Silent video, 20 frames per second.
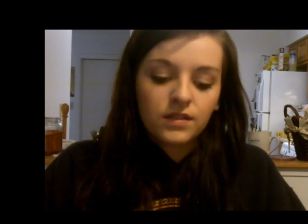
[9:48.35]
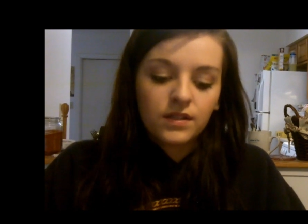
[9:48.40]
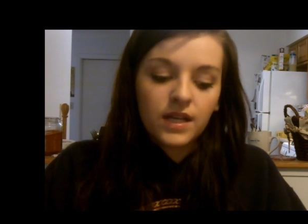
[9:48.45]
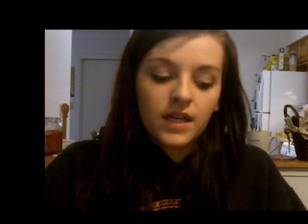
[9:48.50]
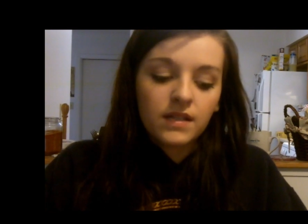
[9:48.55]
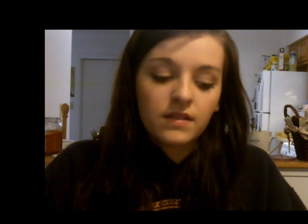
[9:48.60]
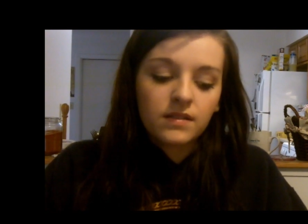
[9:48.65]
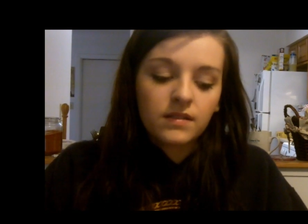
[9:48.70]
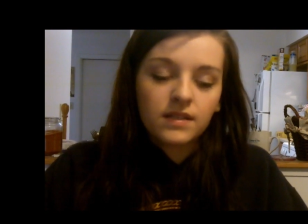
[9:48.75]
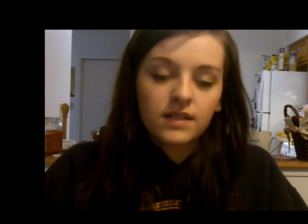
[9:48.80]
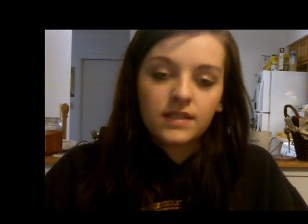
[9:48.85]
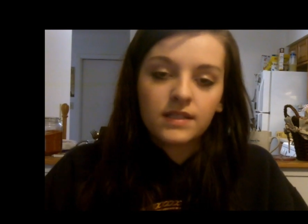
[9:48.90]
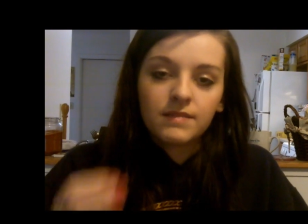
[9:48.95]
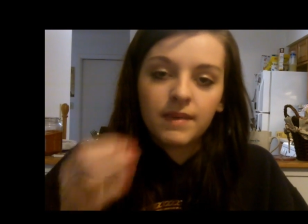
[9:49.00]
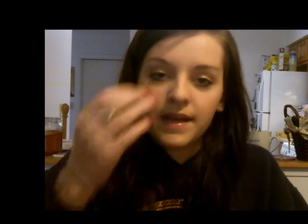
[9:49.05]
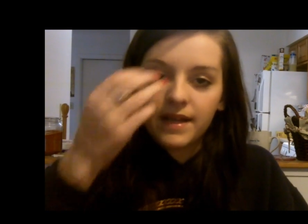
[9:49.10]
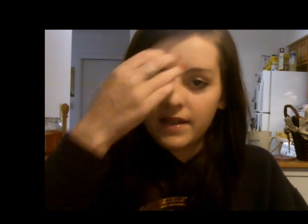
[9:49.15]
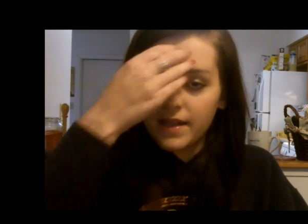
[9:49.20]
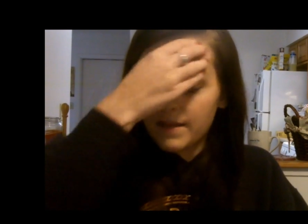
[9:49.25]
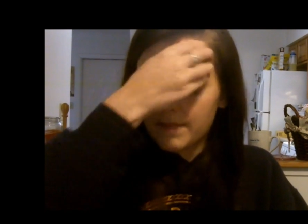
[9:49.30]
So yeah, so
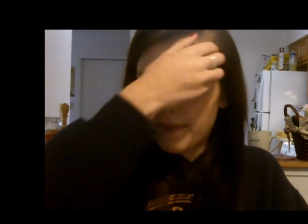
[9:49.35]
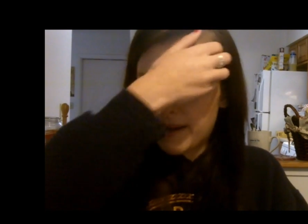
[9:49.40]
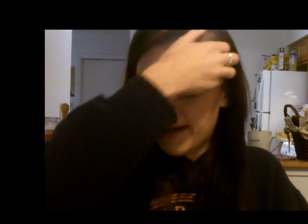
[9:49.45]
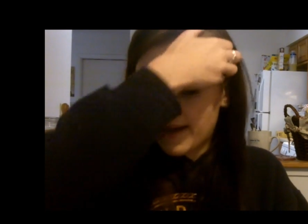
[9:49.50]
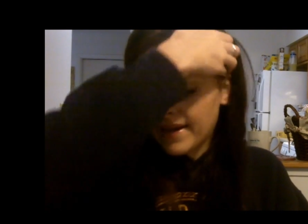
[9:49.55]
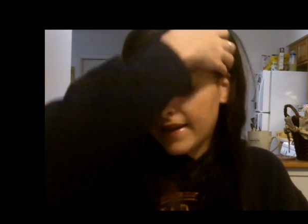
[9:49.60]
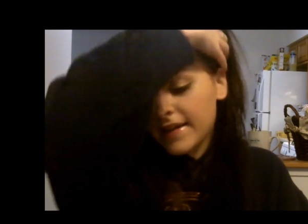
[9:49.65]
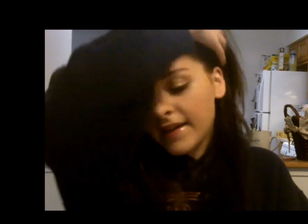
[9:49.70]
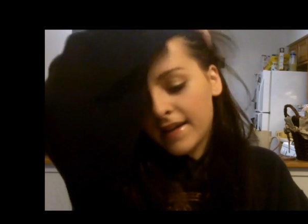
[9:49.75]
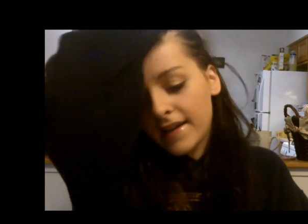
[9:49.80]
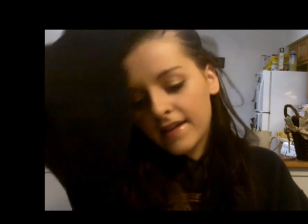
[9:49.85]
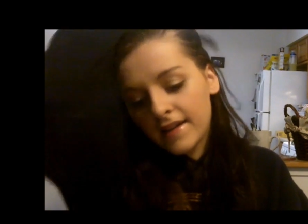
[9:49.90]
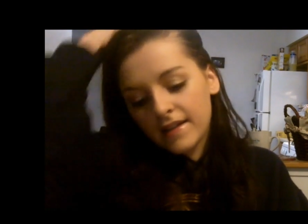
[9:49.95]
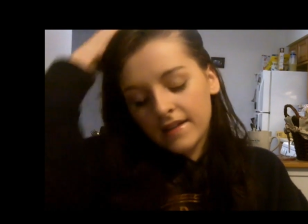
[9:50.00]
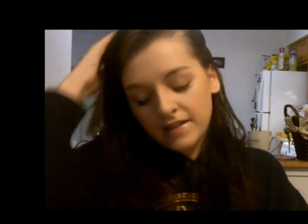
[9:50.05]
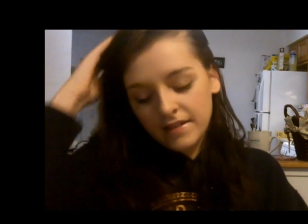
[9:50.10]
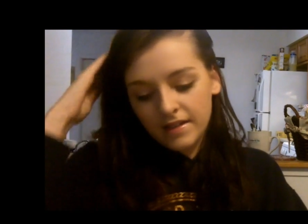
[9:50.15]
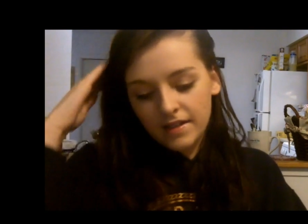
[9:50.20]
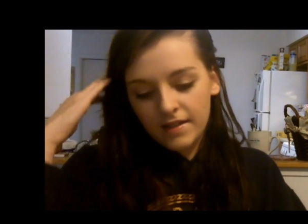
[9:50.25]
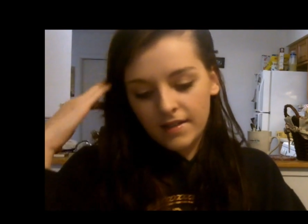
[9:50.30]
that's my glam bag,
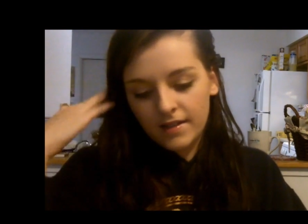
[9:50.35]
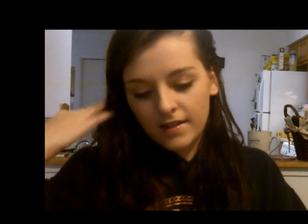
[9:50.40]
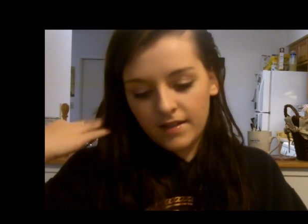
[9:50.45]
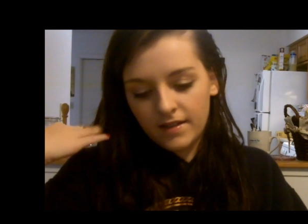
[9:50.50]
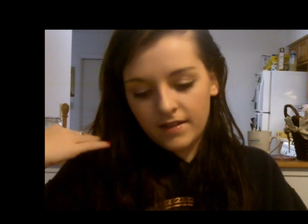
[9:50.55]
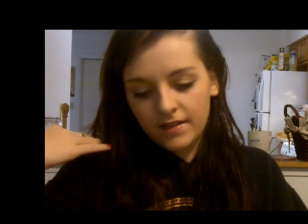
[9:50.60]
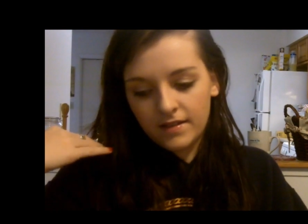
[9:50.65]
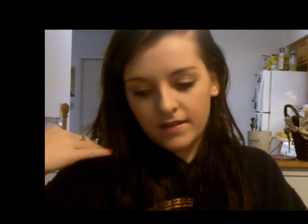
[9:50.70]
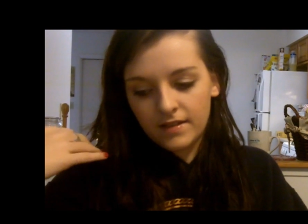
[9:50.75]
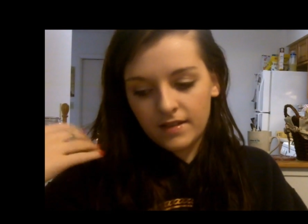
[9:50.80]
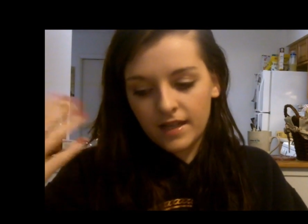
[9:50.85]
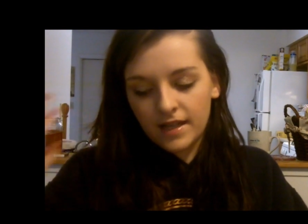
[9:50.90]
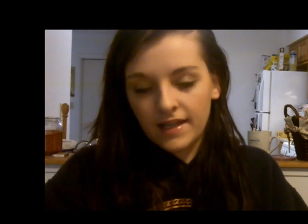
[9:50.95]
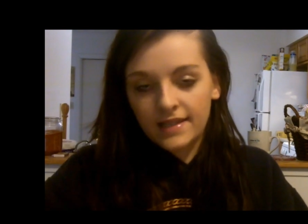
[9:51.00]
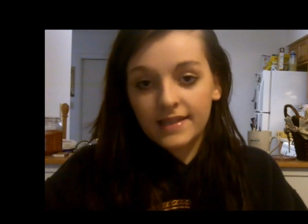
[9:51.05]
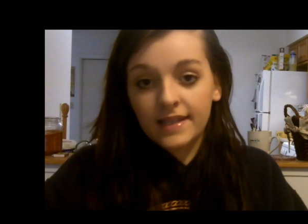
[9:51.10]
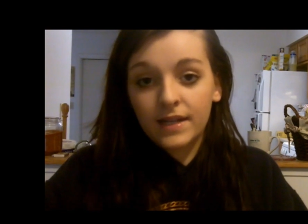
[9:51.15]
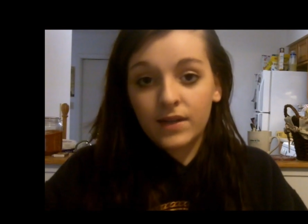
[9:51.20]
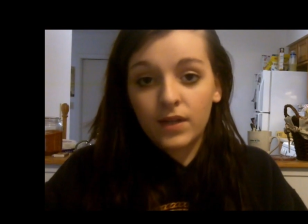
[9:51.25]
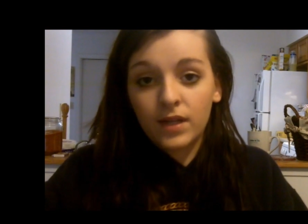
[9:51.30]
and
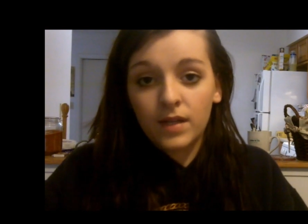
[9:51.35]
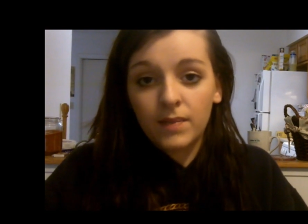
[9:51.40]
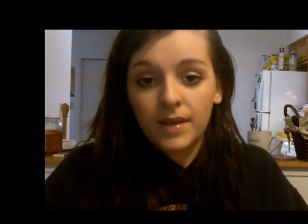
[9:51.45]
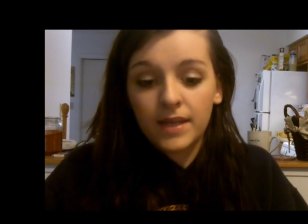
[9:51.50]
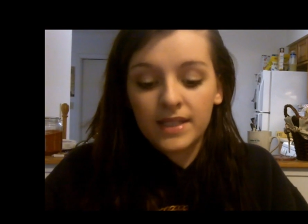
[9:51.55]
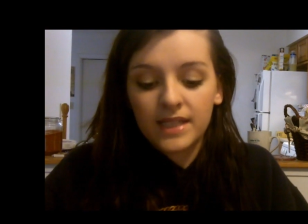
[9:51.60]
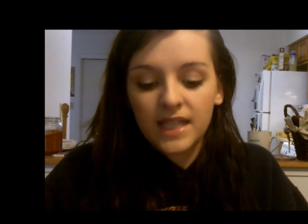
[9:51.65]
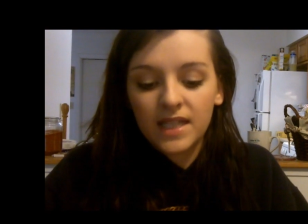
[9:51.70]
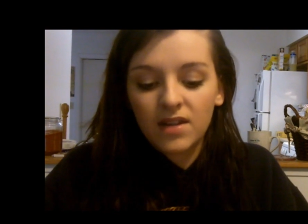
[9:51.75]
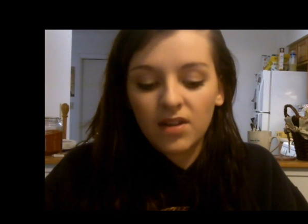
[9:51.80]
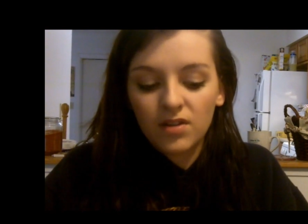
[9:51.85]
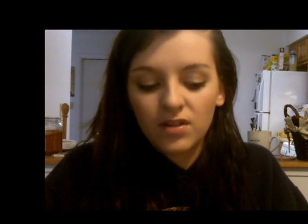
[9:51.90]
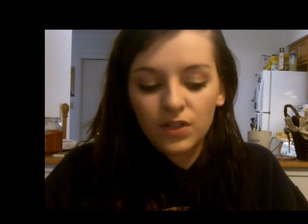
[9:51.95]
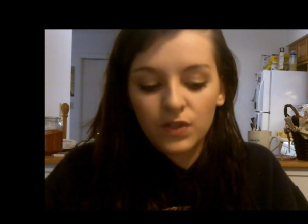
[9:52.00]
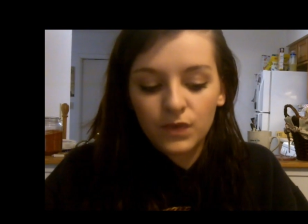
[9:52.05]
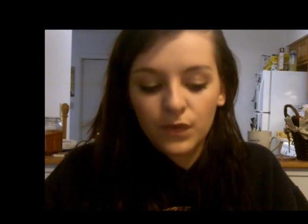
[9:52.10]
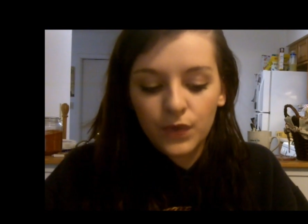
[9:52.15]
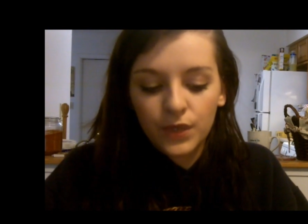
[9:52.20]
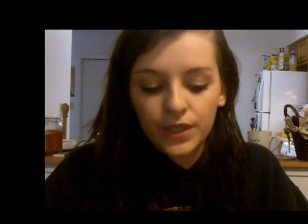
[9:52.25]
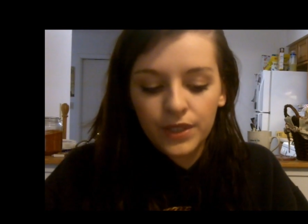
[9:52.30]
like I said, I only paid
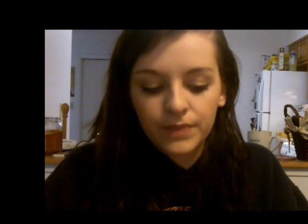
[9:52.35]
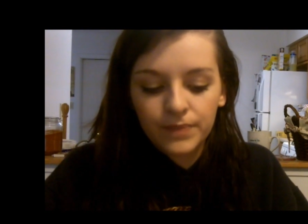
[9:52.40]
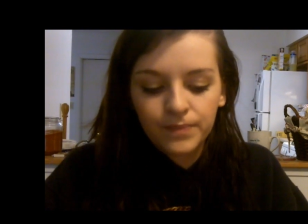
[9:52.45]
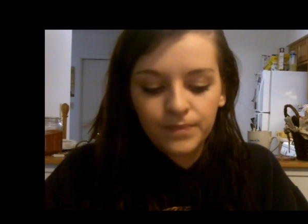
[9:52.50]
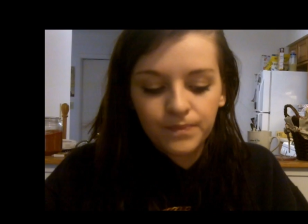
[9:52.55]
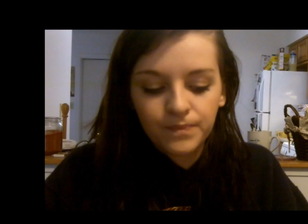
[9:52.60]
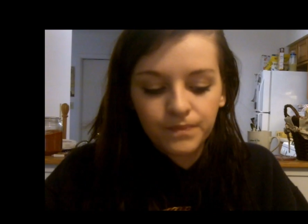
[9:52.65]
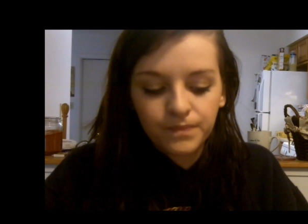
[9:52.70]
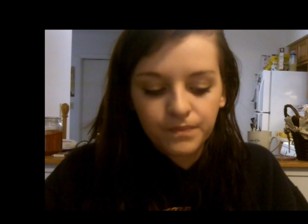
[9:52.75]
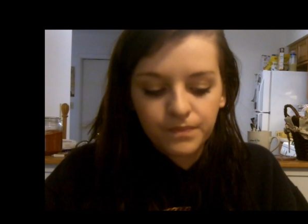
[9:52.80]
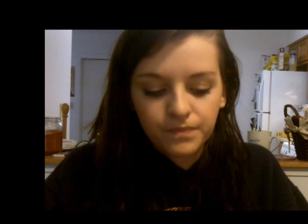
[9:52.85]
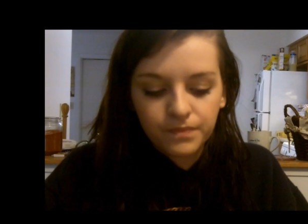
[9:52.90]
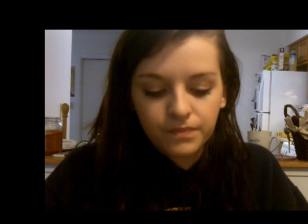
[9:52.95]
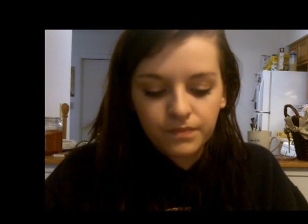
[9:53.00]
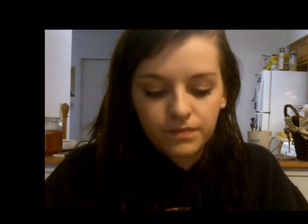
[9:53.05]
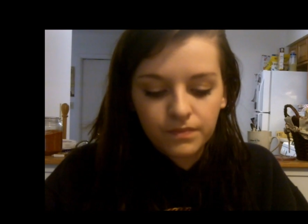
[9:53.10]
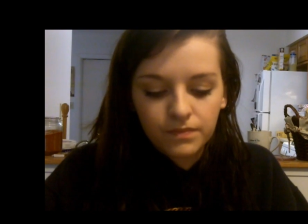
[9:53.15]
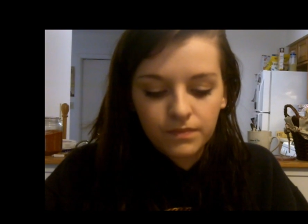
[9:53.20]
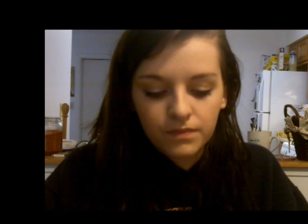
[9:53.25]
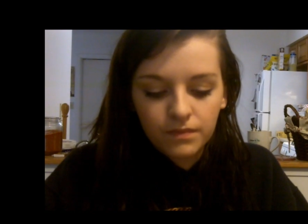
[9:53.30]
$10 for it
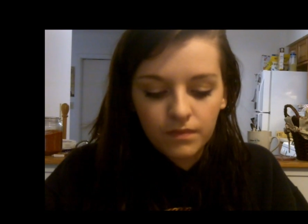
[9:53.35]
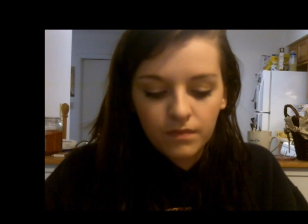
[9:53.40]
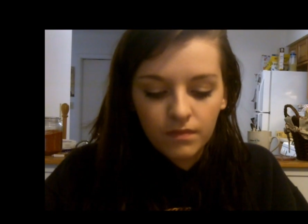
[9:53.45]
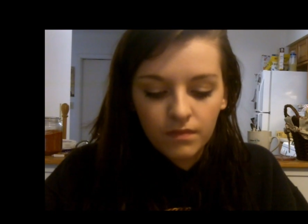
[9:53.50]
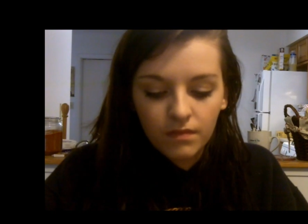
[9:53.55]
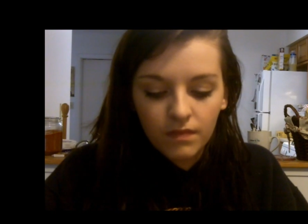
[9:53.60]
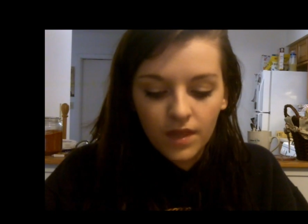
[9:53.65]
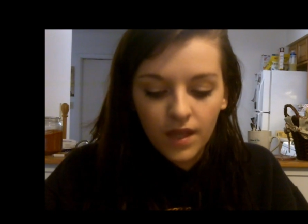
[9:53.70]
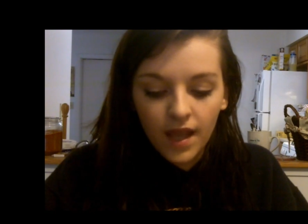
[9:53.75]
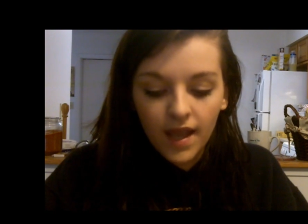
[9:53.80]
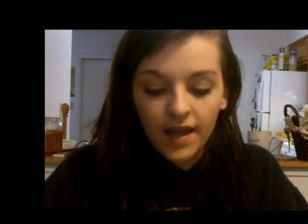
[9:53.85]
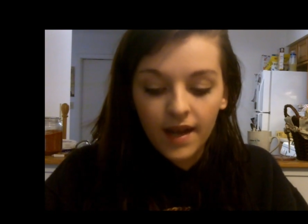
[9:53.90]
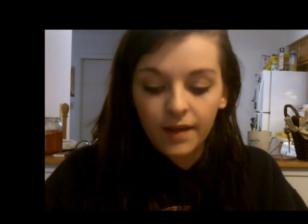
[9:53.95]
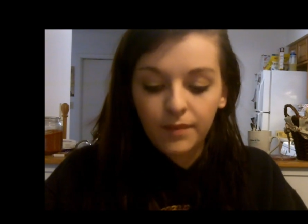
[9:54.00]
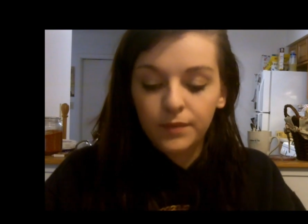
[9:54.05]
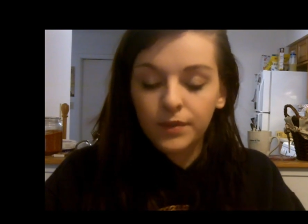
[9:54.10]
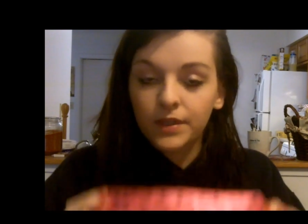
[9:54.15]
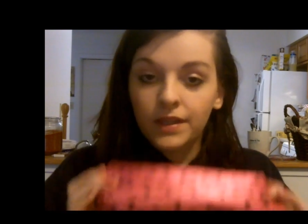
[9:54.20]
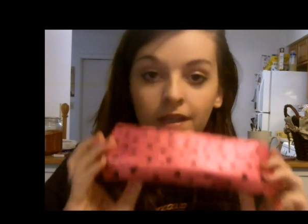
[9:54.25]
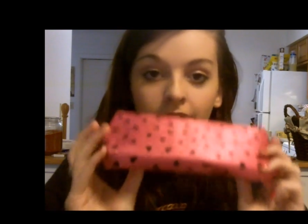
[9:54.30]
and